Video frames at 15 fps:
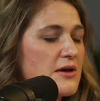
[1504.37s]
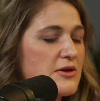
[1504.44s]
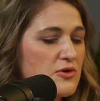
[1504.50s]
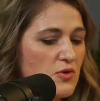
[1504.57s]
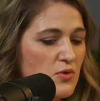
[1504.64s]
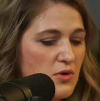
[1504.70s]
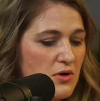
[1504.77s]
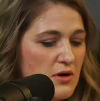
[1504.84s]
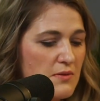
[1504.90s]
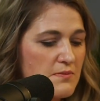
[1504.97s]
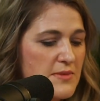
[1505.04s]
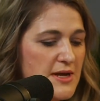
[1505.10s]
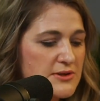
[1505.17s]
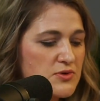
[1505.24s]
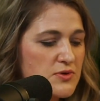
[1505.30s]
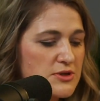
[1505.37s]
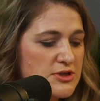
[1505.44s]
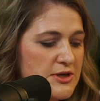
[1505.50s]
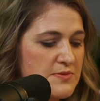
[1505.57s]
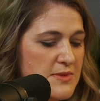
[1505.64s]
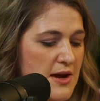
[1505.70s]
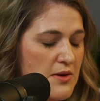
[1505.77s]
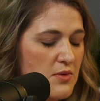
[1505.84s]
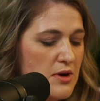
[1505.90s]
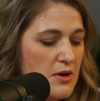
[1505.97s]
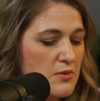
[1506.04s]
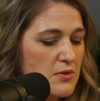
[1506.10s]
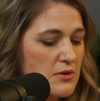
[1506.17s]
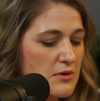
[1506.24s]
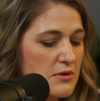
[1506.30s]
your mentorship
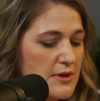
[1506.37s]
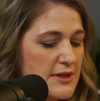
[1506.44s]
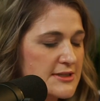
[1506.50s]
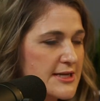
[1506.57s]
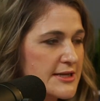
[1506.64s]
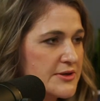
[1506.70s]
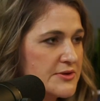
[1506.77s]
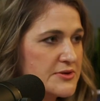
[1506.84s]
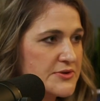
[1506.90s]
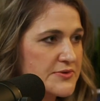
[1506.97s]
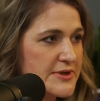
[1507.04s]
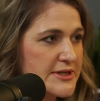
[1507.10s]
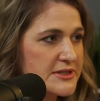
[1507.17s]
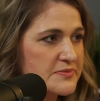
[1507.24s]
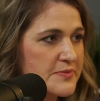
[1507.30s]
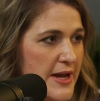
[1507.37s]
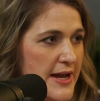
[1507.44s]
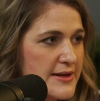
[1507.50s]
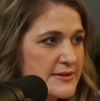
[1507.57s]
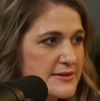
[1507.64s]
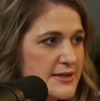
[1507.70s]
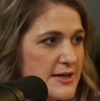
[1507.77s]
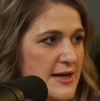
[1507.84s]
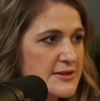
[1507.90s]
network will continue to expand